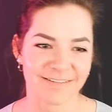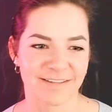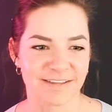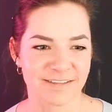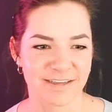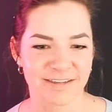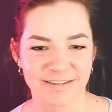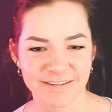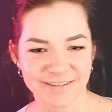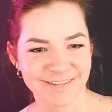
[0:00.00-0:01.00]
That's it?
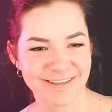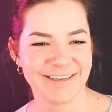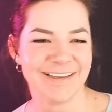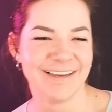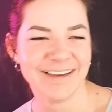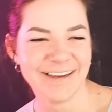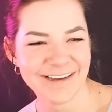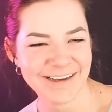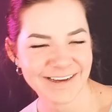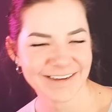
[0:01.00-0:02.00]
Yeah. I think that's it,
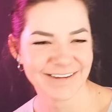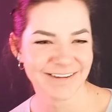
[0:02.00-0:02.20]
right? And then